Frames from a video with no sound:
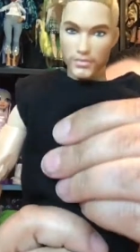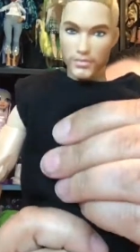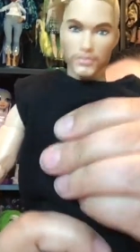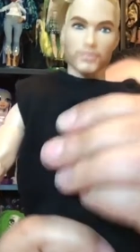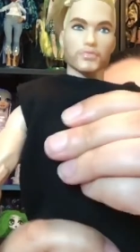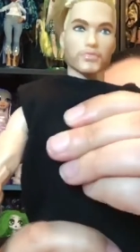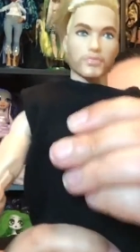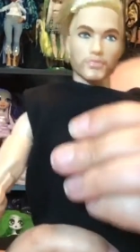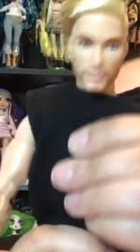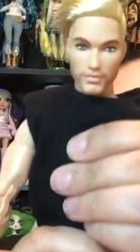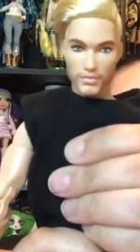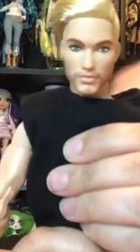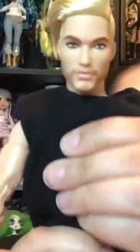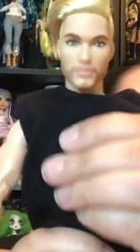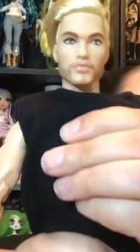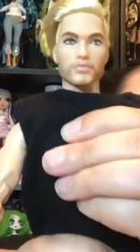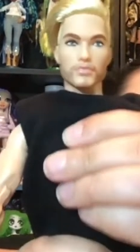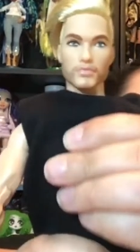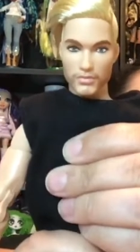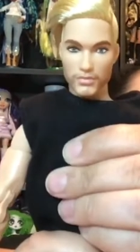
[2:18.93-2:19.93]
at the
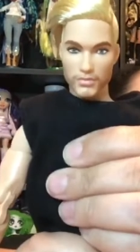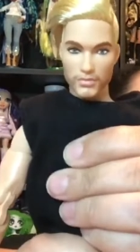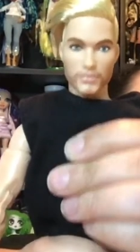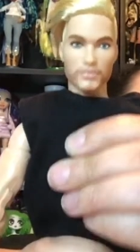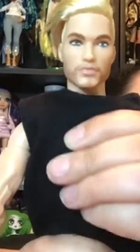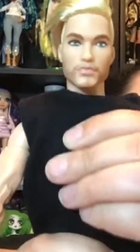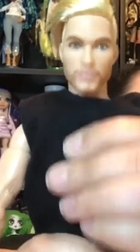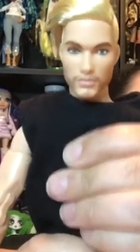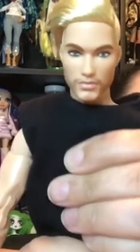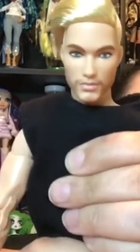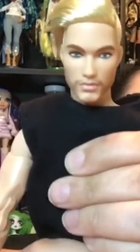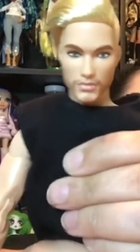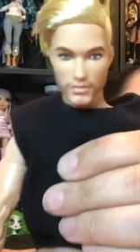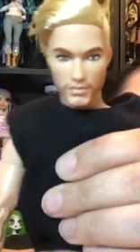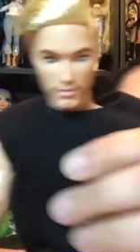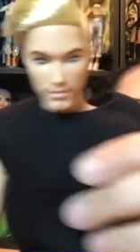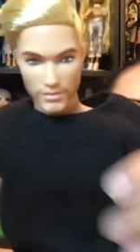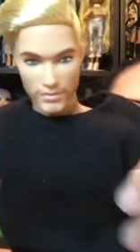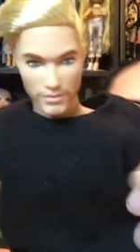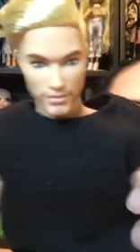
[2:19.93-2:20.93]
upper
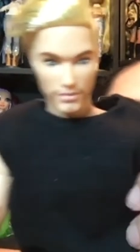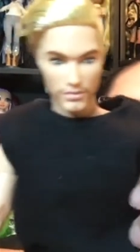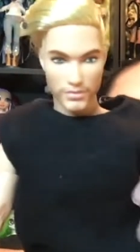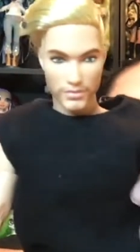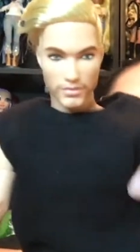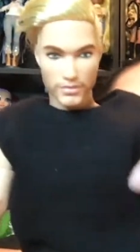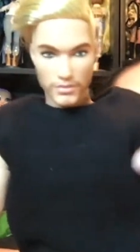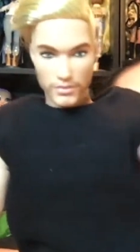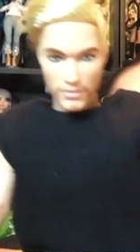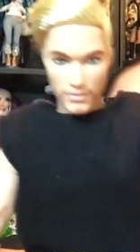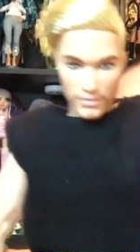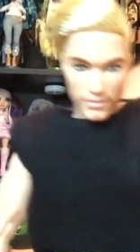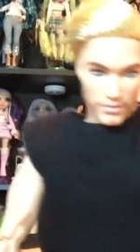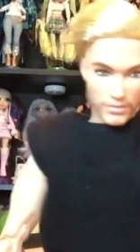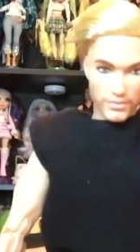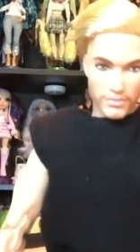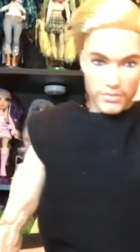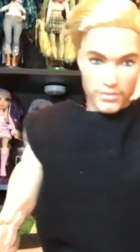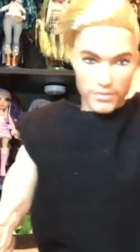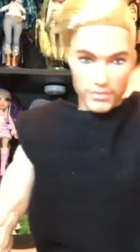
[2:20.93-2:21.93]
torso,
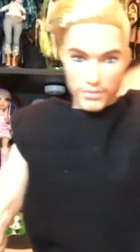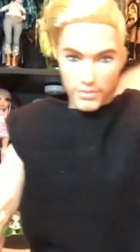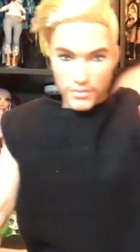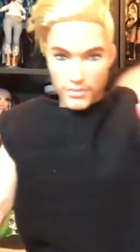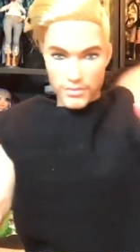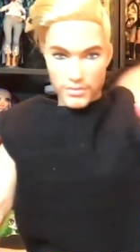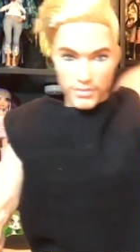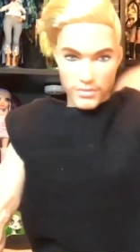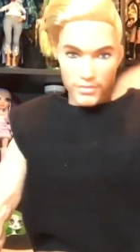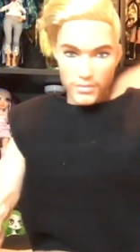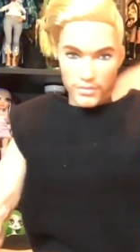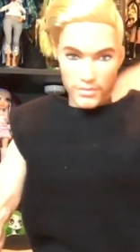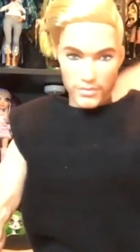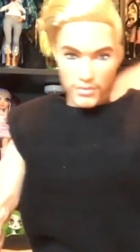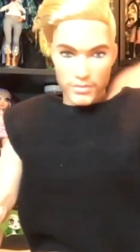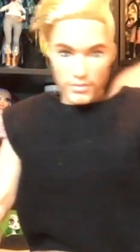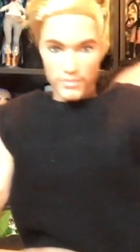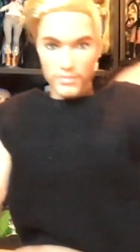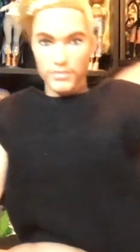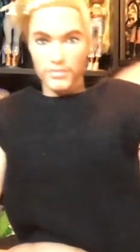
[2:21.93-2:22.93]
the
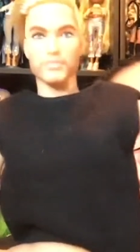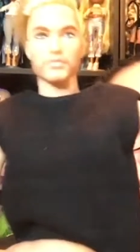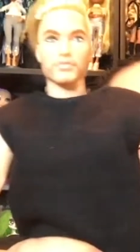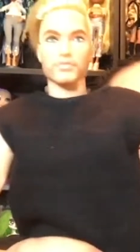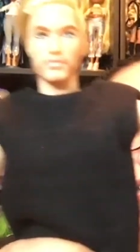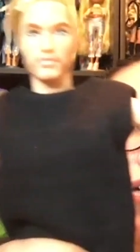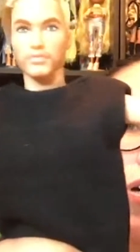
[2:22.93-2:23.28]
shoulder, the